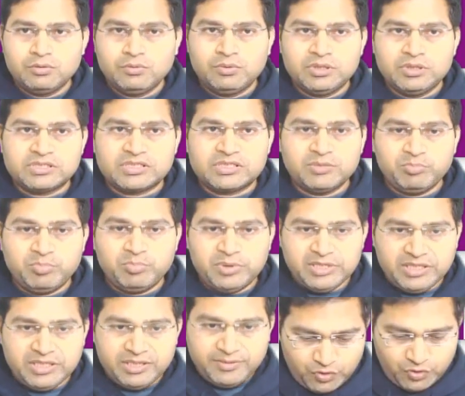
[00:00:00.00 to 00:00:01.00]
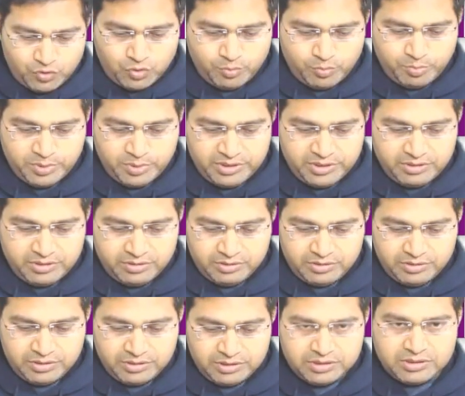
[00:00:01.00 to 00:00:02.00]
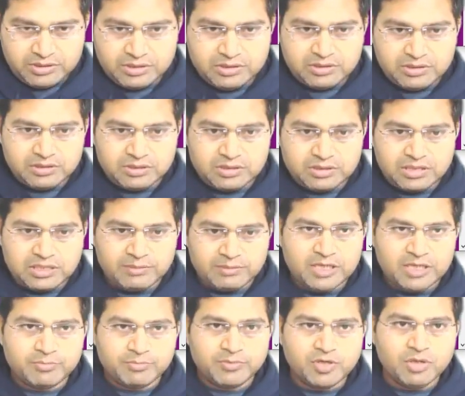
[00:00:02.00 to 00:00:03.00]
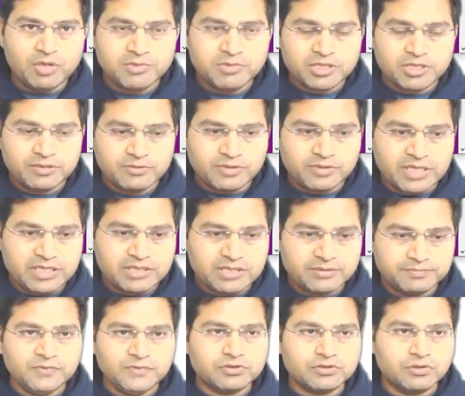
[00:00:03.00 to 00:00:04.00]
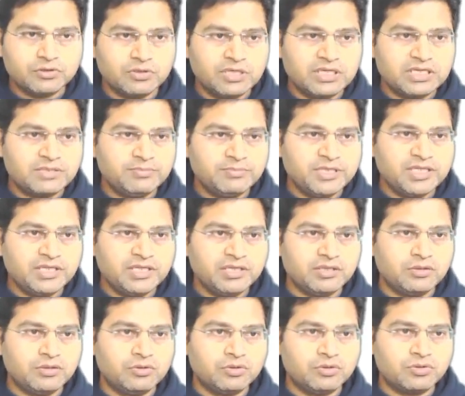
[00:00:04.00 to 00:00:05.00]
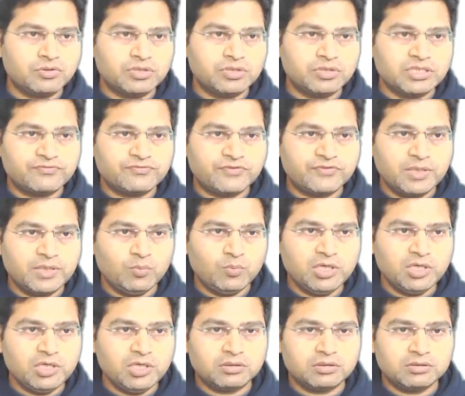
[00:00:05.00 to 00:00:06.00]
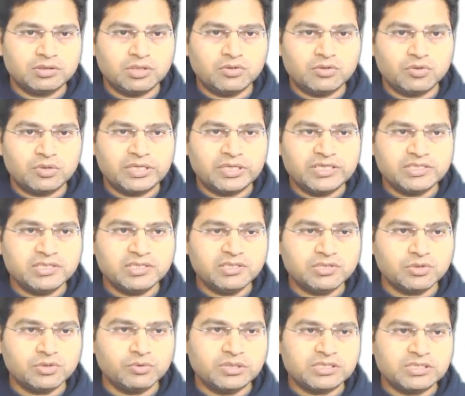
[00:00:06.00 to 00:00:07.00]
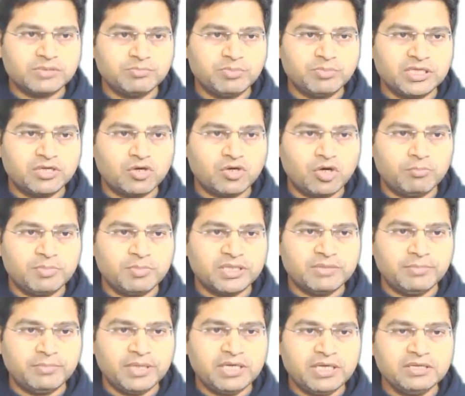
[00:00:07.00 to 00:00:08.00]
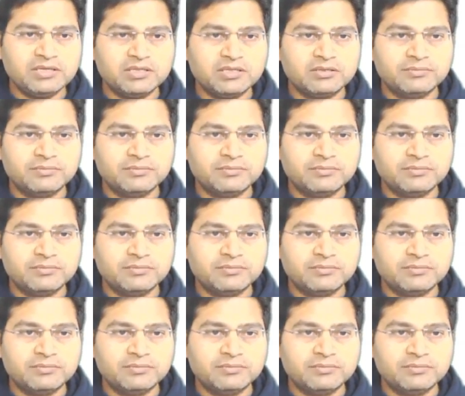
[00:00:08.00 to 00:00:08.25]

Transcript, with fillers: we'll simply open the command prompt right so let me go to this framework the location so we'll simply copy the path